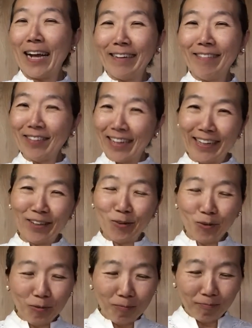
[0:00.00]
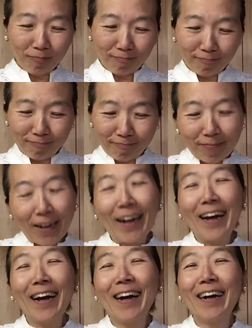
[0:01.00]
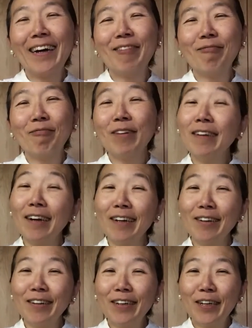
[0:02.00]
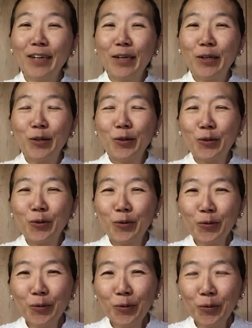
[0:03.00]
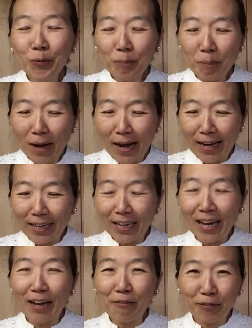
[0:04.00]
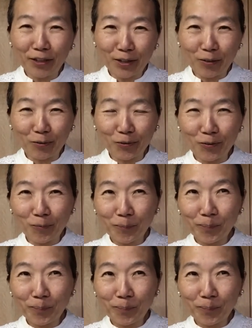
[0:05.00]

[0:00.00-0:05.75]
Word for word: decided to return to my videos.